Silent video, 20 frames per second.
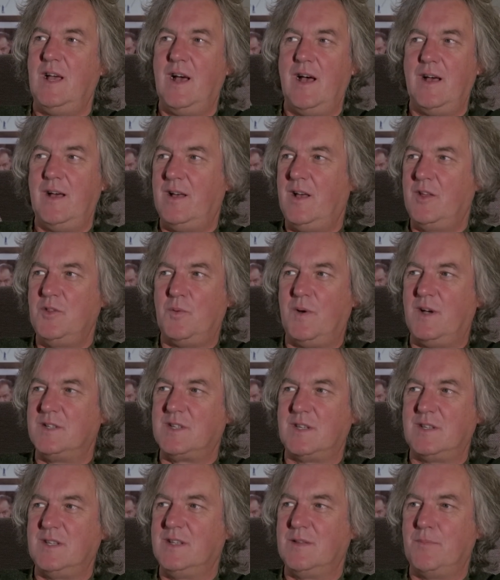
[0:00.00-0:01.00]

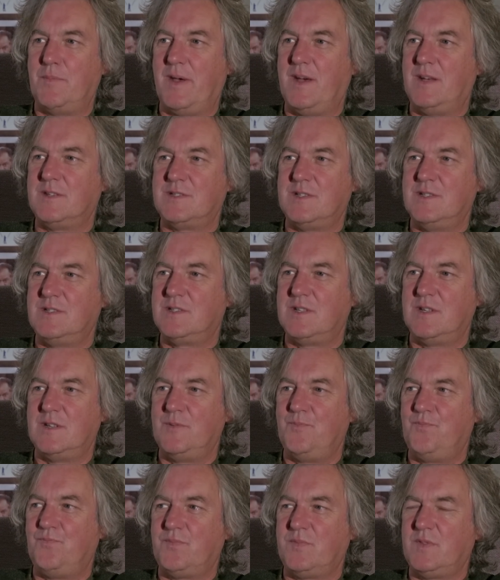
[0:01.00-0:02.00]
Otherwise, I think the past is
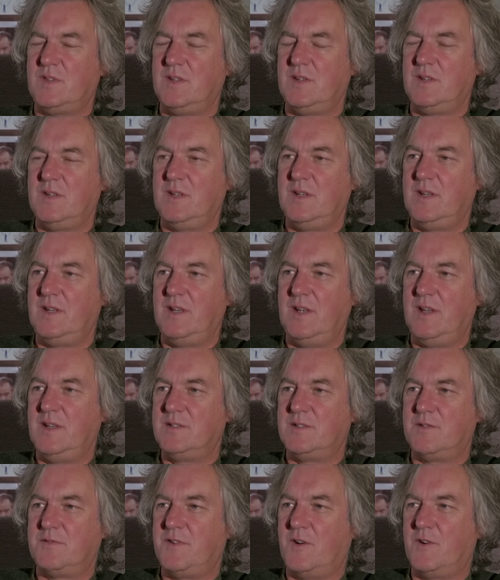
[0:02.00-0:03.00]

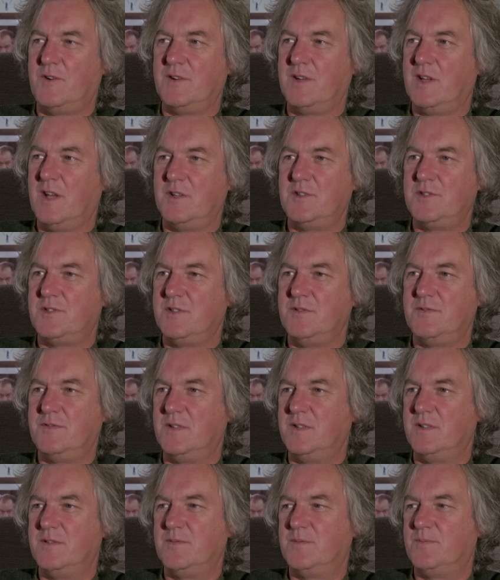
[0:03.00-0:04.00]
a foreign country
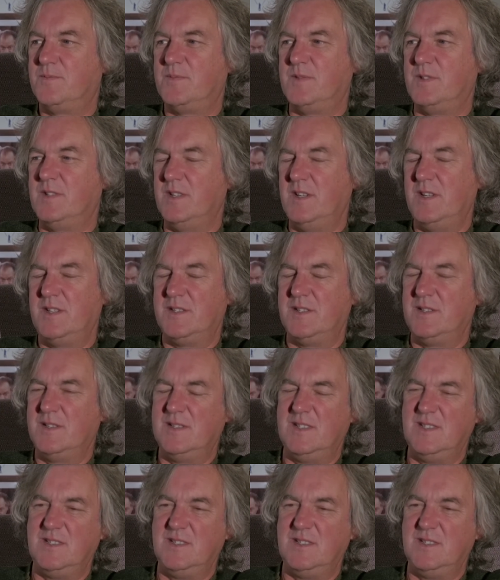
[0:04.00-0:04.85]
full of dirt and